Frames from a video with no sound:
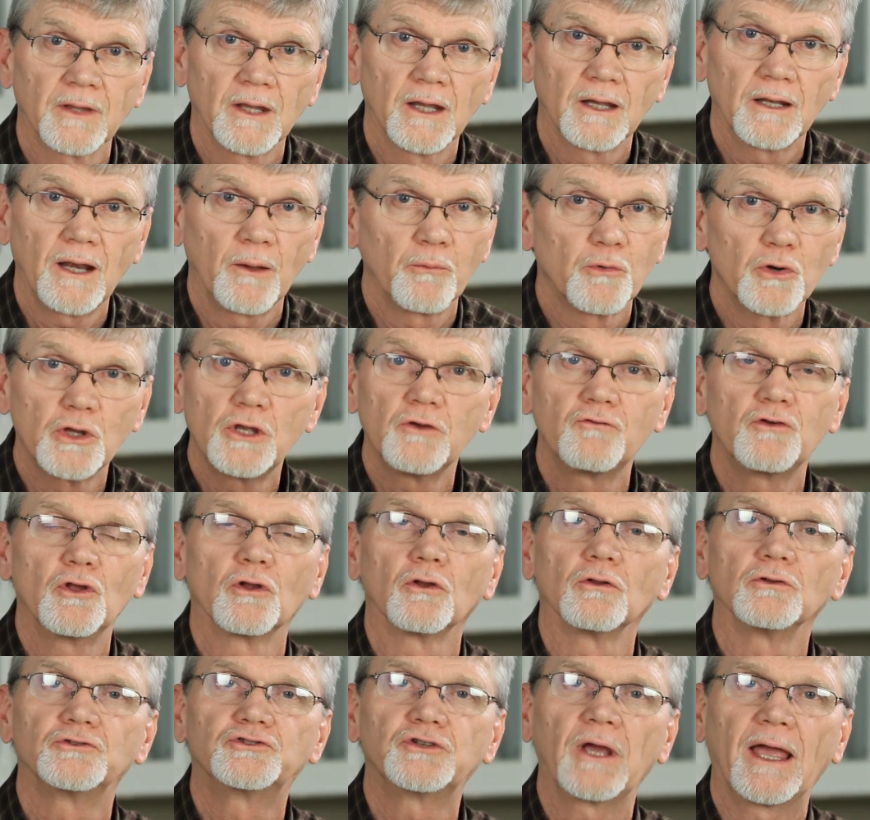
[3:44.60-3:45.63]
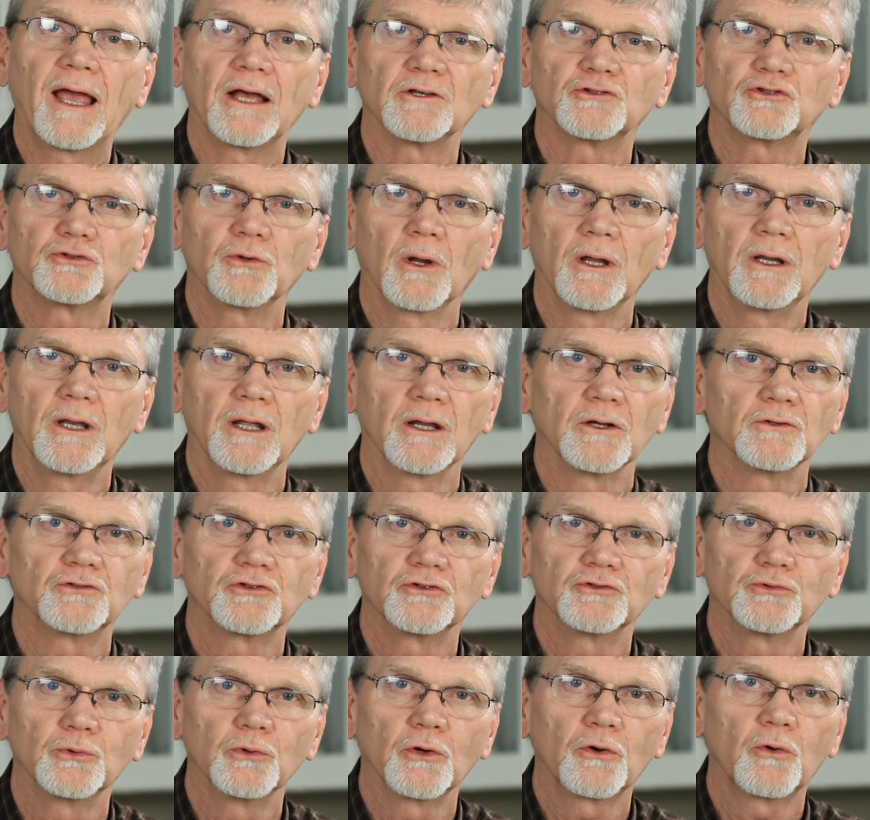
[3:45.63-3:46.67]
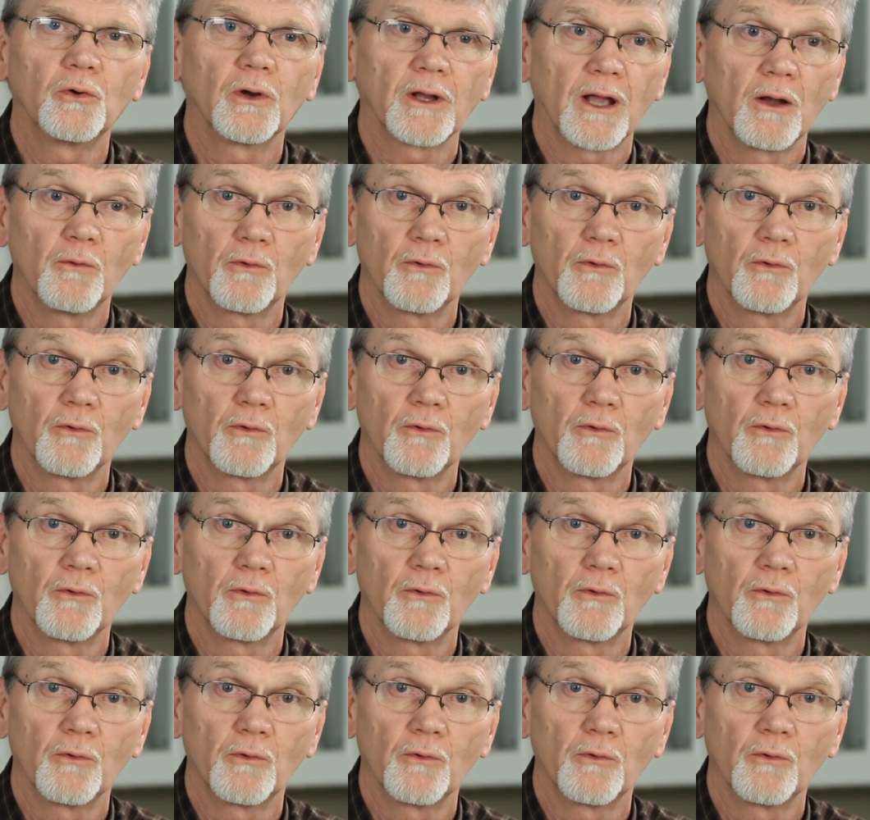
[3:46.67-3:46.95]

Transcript: And I'm going to give you a little test right now. This is real quick.